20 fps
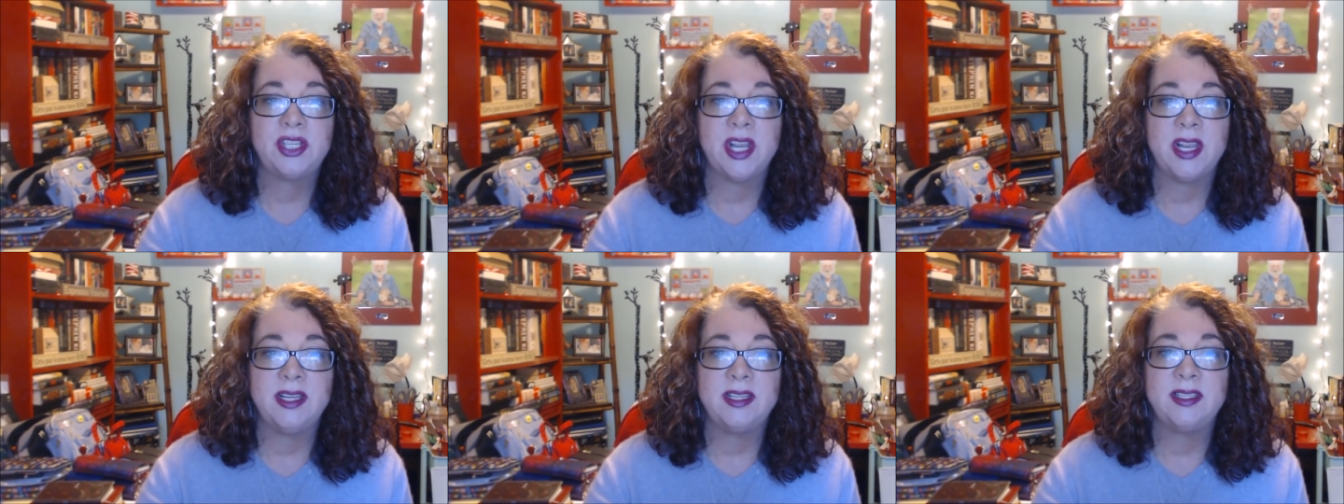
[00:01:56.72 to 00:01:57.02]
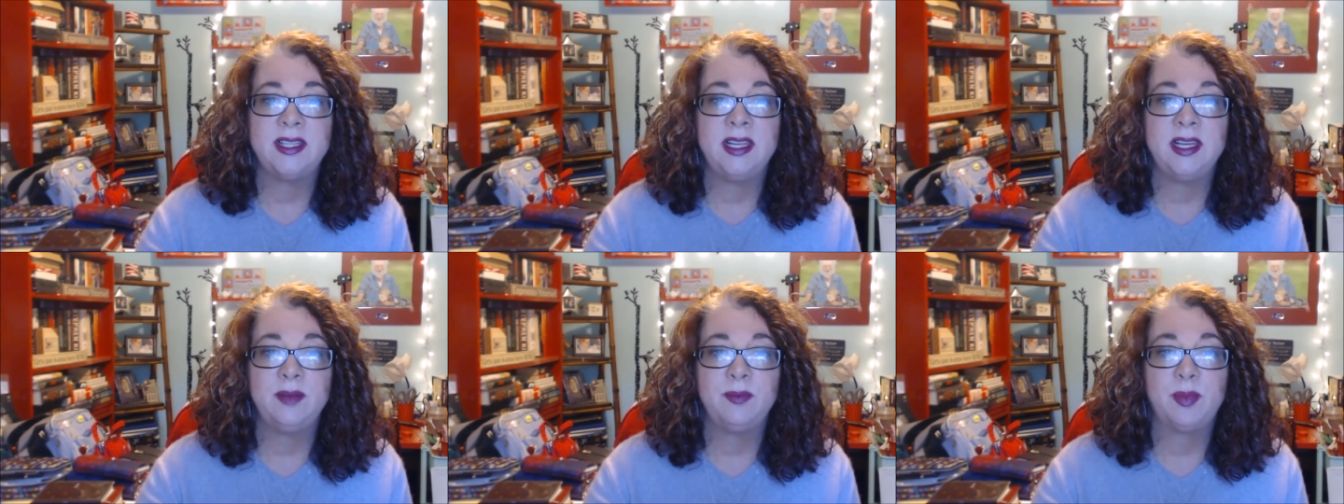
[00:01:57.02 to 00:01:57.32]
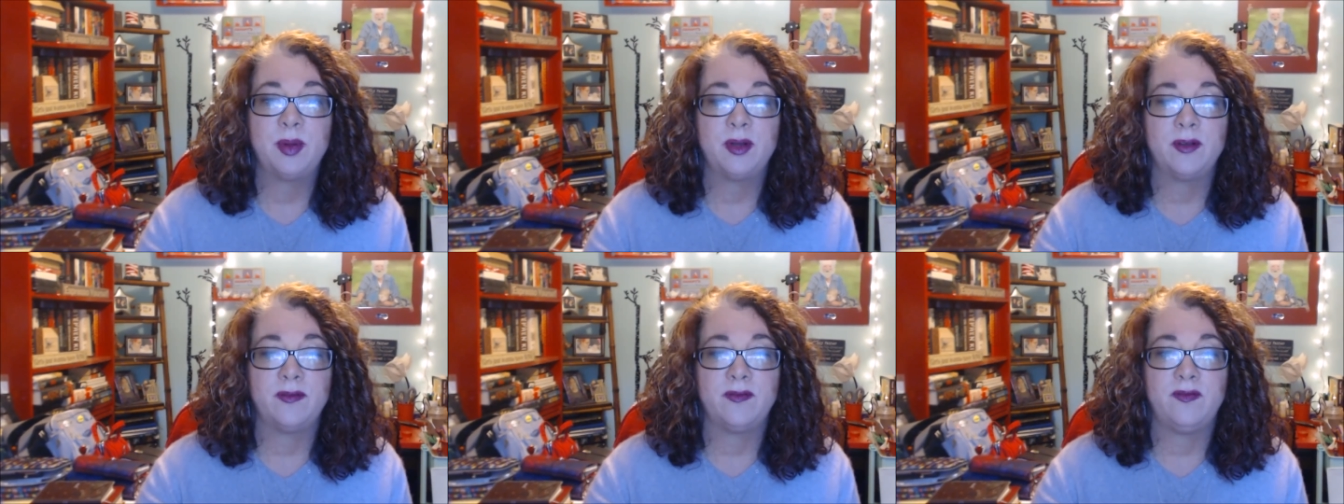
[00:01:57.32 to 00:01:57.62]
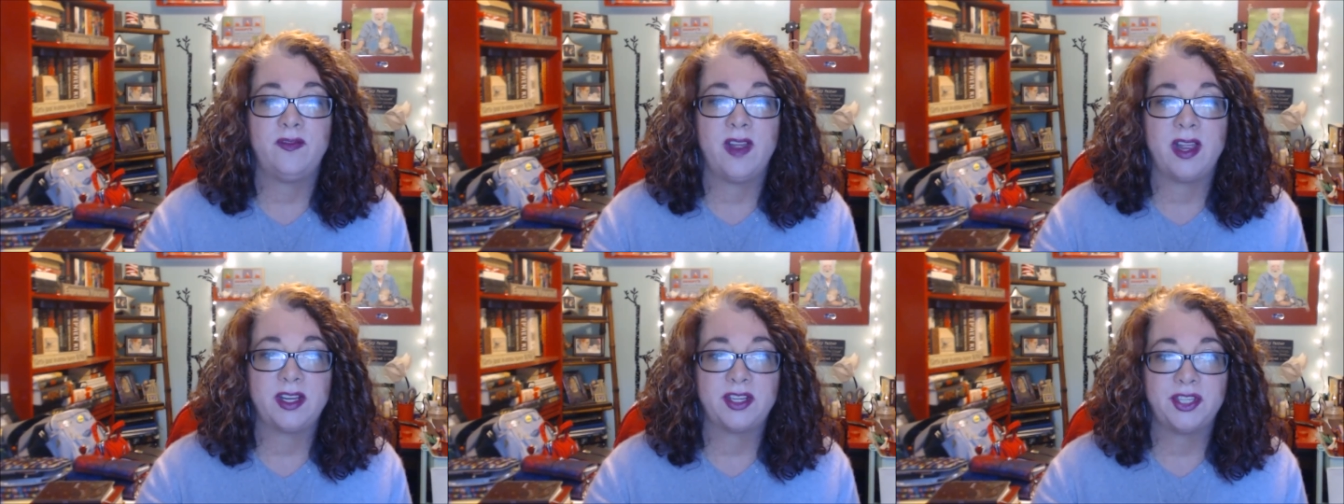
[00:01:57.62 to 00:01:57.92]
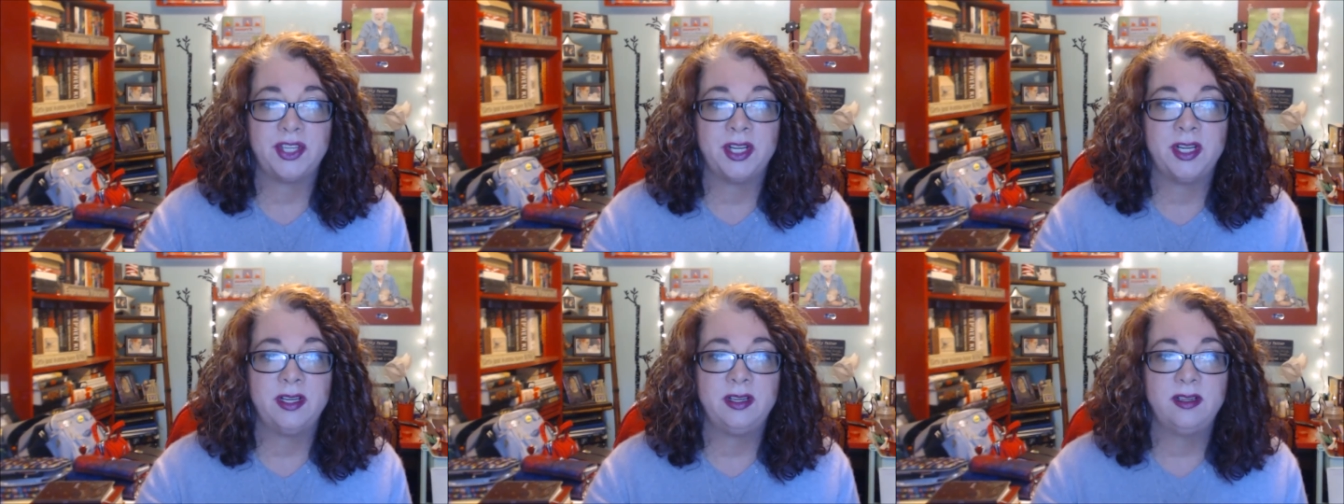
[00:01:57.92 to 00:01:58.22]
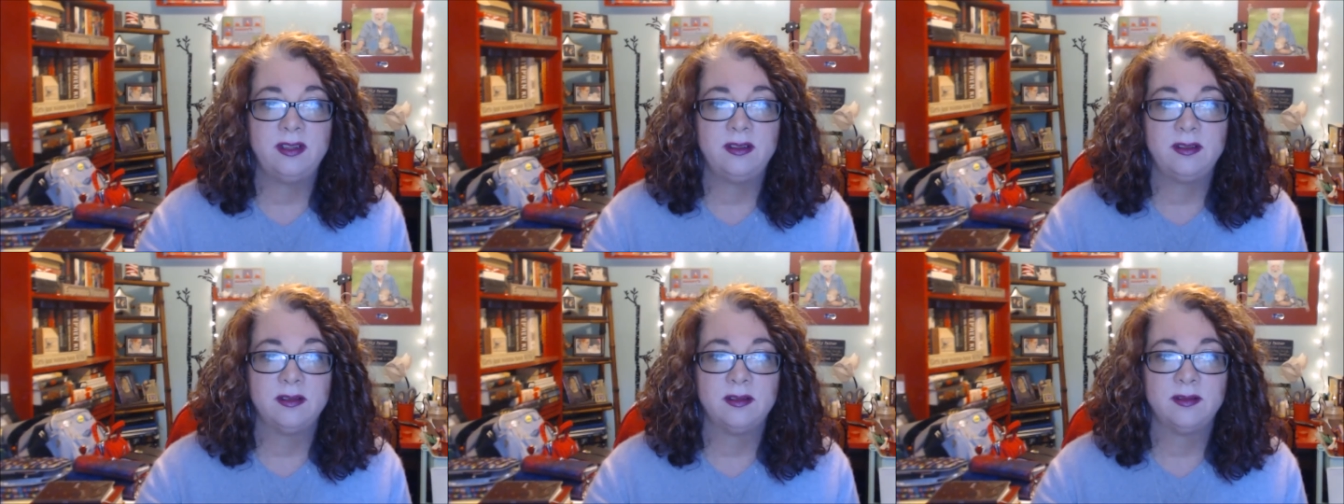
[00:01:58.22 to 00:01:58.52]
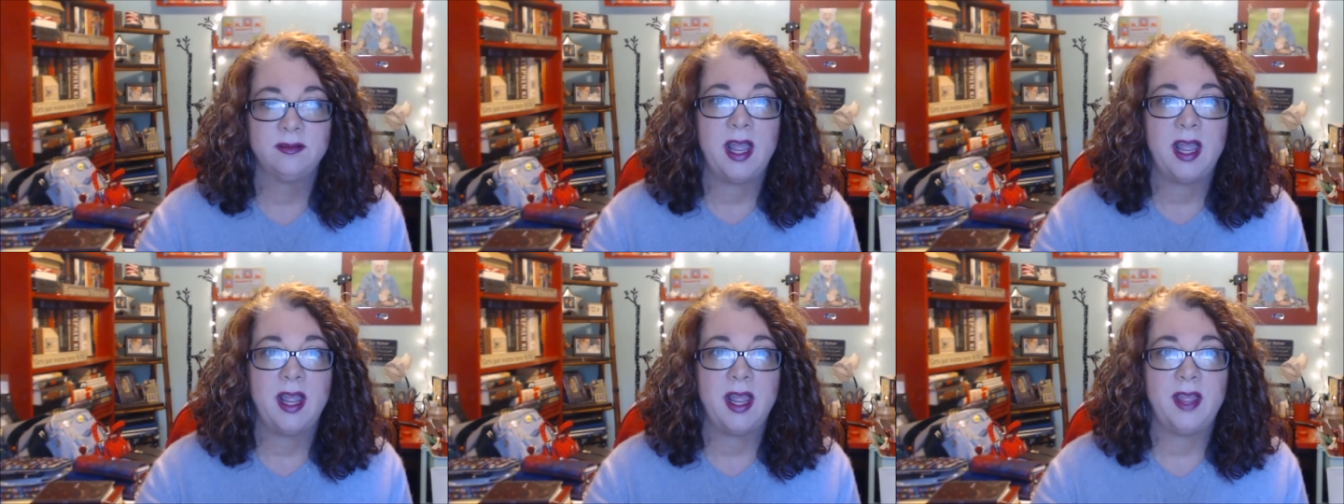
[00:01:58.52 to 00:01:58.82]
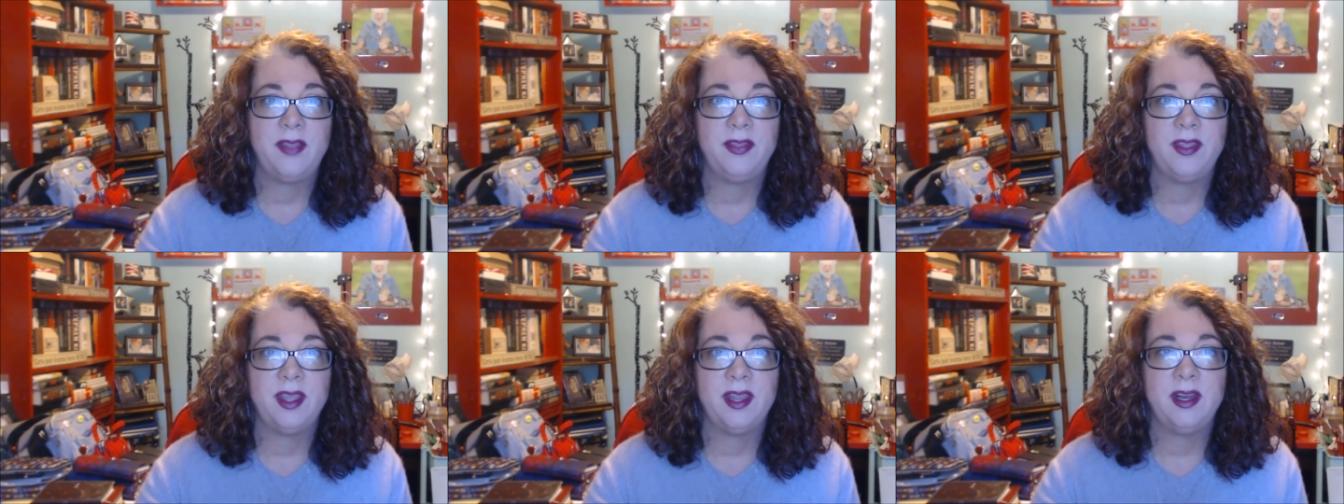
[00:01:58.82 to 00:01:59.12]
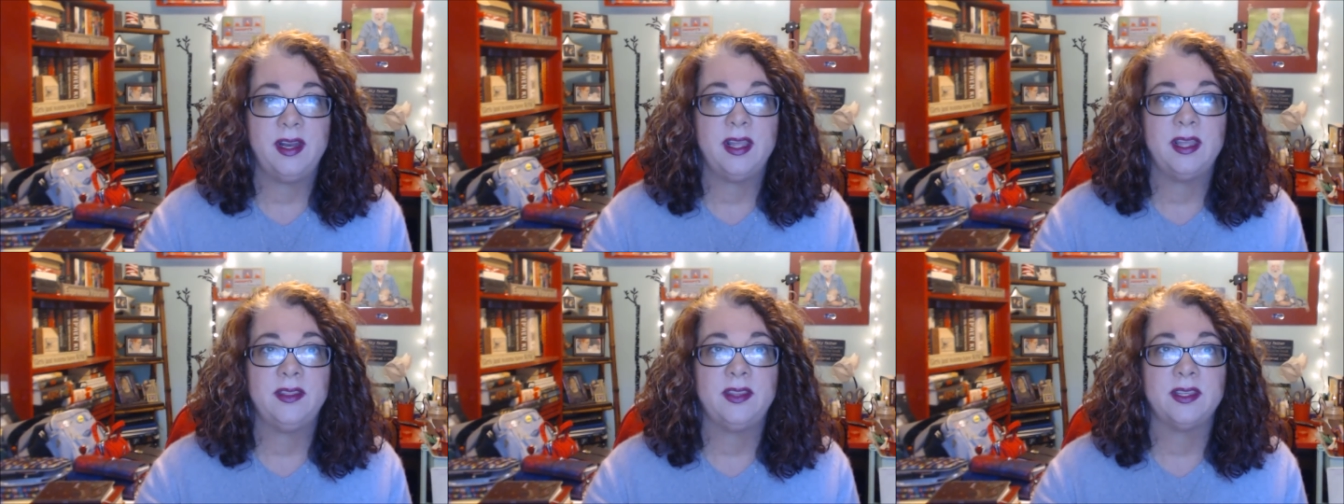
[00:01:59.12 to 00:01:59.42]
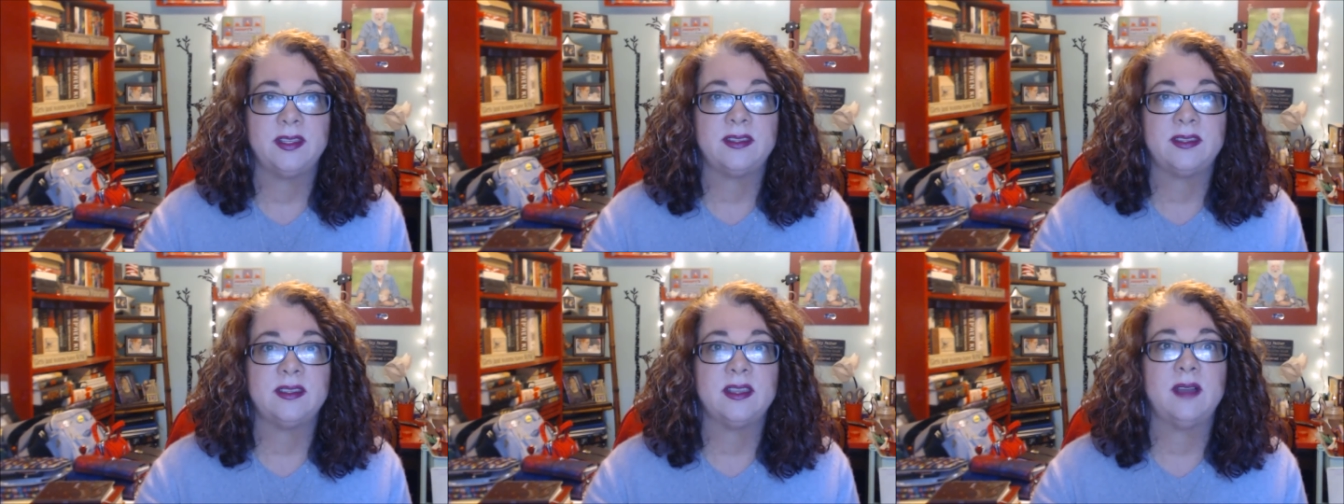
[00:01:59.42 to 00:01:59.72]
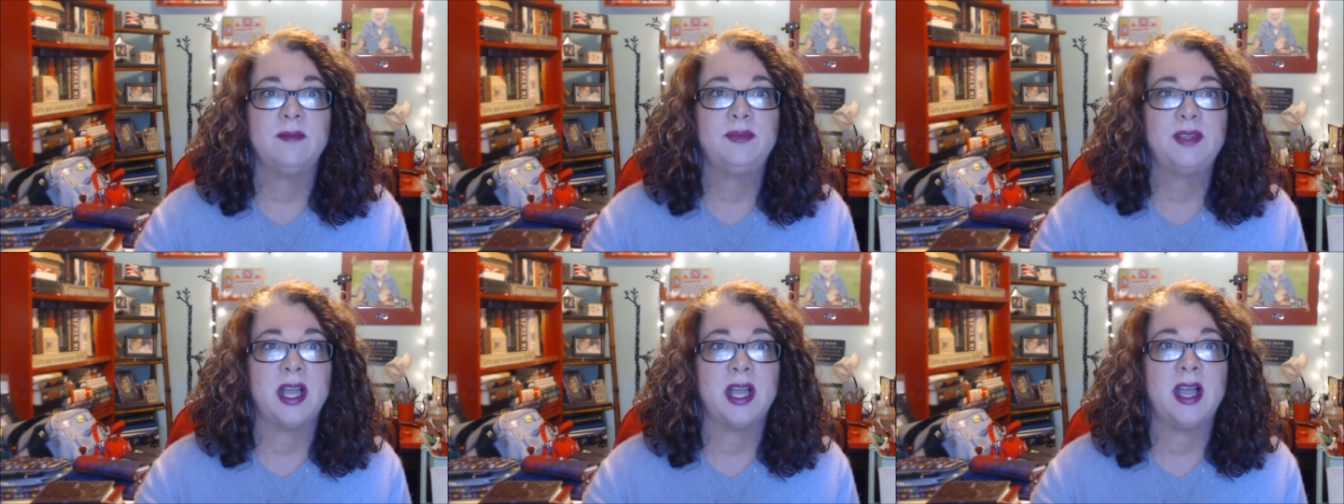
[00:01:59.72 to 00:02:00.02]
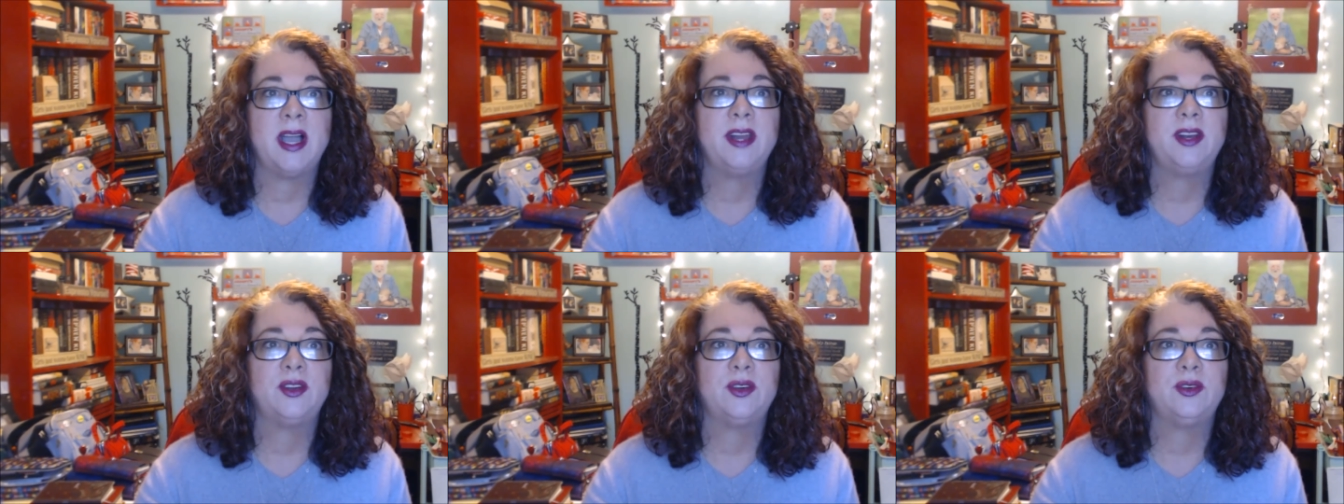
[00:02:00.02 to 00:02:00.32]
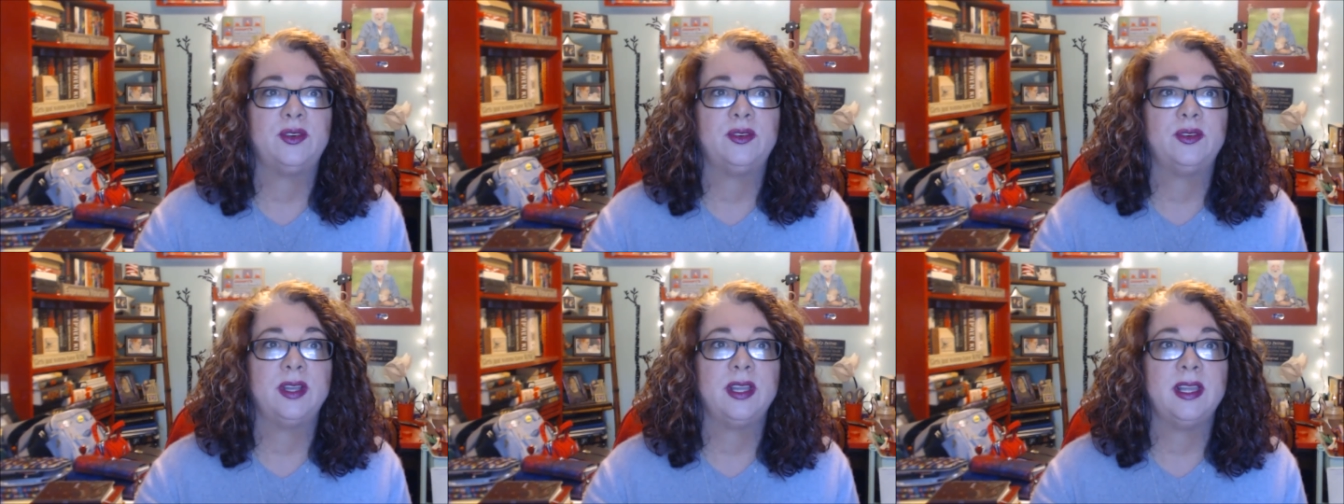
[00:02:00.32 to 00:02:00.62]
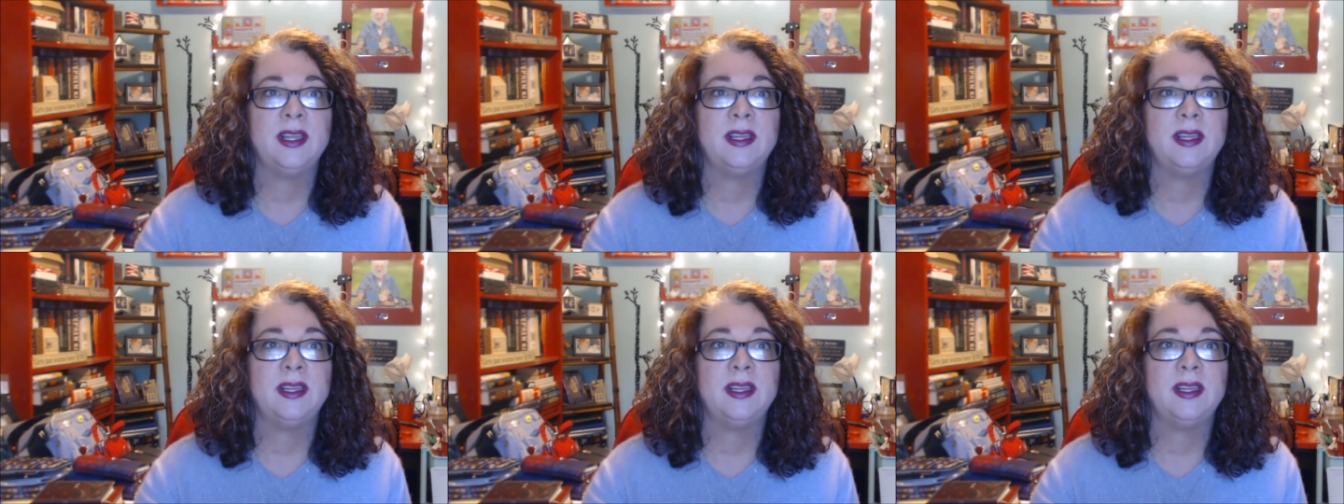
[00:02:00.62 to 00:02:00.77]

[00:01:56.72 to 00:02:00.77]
Chasing Perfection. And then the subtitle